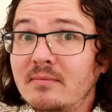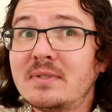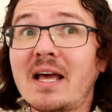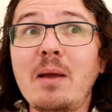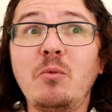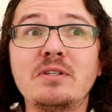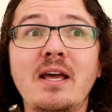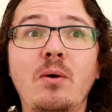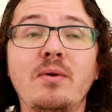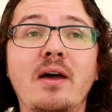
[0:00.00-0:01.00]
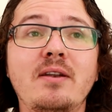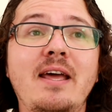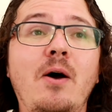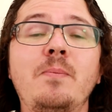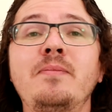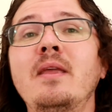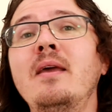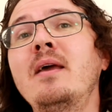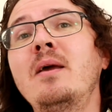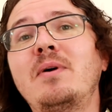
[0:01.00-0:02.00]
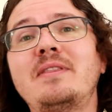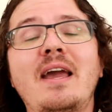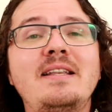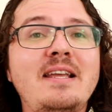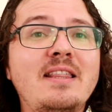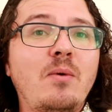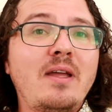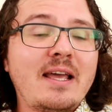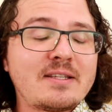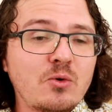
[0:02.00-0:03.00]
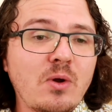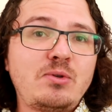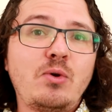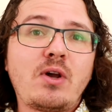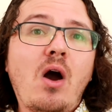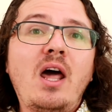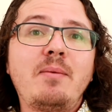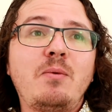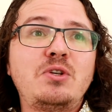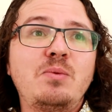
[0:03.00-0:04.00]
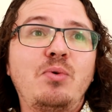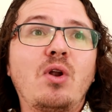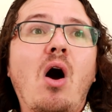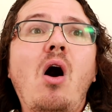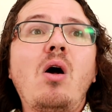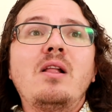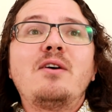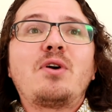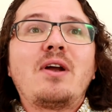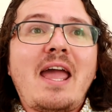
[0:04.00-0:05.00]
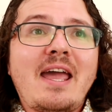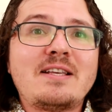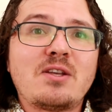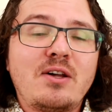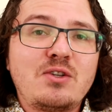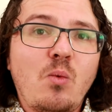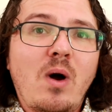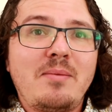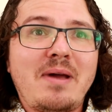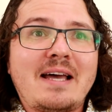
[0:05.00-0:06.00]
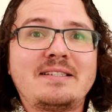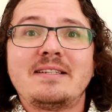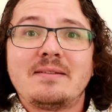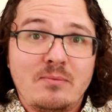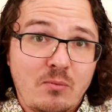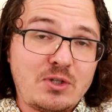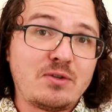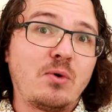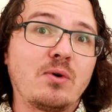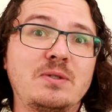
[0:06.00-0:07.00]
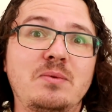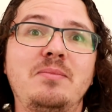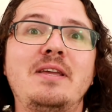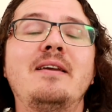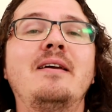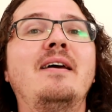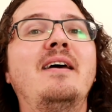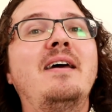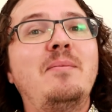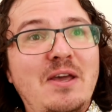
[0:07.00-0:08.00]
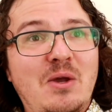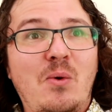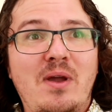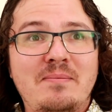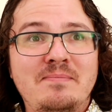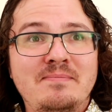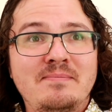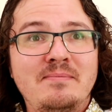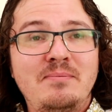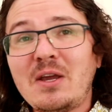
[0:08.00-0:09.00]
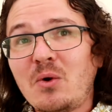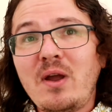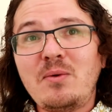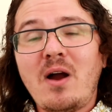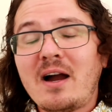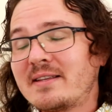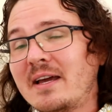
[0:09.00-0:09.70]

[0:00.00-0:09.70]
Time will tell, without a doubt. But the idea that as a crypto economy, we should put all of our eggs onto one basket, which of course would be Bitcoin. Bitcoin rocks.